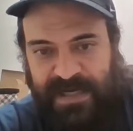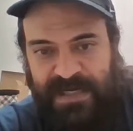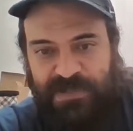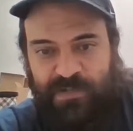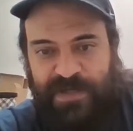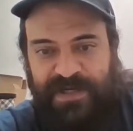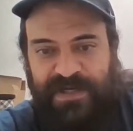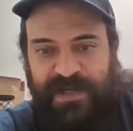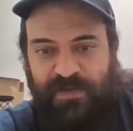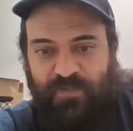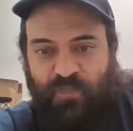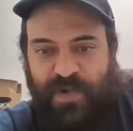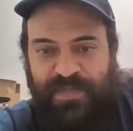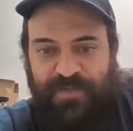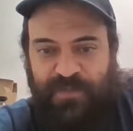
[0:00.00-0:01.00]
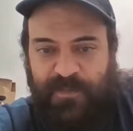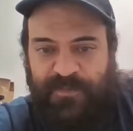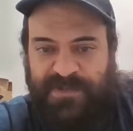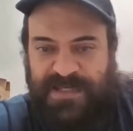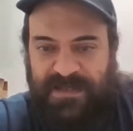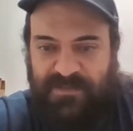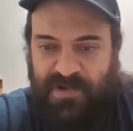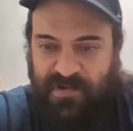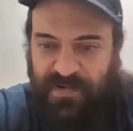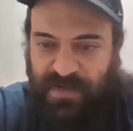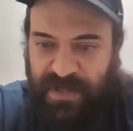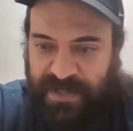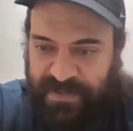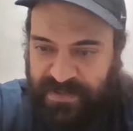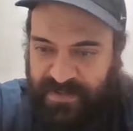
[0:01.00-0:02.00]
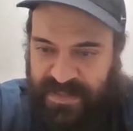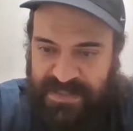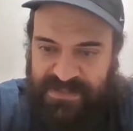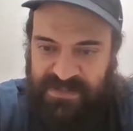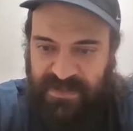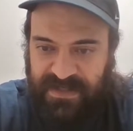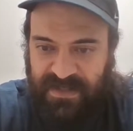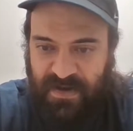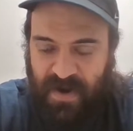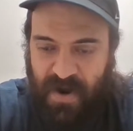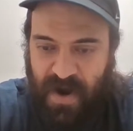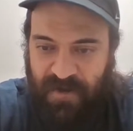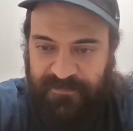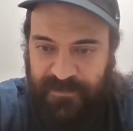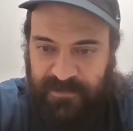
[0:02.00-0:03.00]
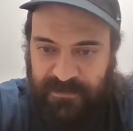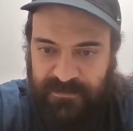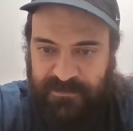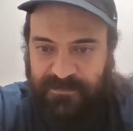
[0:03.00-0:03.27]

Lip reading: I tweeted out Winthrop team total under. That's looking awful.